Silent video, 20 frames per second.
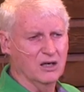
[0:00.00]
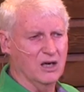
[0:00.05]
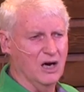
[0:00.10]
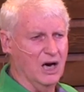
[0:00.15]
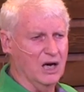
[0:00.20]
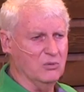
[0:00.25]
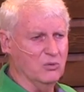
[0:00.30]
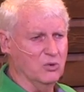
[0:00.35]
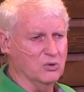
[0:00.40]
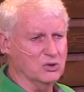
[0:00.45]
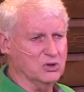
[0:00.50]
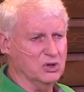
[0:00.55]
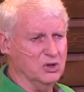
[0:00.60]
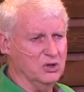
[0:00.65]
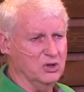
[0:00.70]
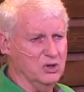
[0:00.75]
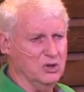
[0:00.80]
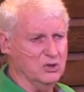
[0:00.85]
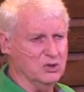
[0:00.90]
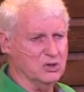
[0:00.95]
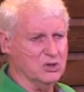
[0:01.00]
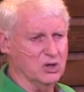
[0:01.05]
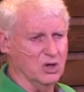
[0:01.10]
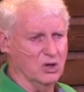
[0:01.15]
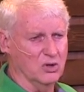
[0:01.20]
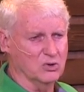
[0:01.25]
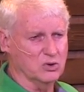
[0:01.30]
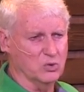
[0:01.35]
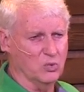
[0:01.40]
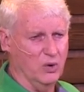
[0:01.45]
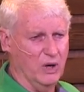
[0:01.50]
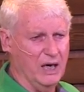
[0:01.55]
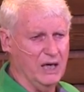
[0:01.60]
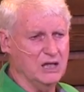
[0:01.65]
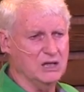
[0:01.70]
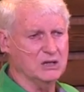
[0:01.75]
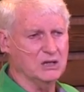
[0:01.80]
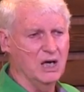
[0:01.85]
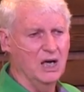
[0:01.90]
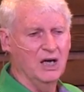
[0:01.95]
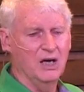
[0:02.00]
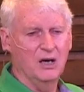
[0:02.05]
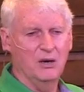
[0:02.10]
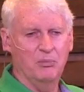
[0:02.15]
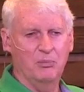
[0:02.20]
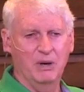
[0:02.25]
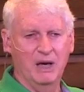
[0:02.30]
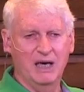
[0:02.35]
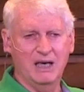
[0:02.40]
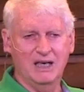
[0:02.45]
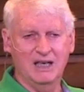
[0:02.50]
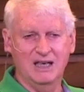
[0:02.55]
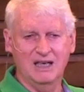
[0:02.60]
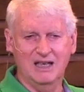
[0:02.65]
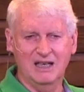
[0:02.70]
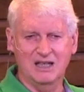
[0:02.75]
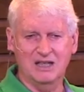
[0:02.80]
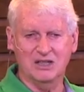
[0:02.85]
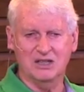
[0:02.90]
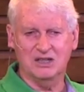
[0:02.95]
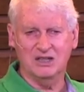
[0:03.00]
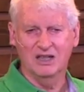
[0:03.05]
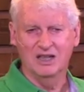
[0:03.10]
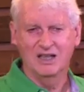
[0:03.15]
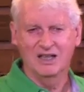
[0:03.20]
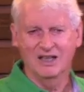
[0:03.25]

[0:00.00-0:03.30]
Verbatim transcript: God wants to use those ways, but it is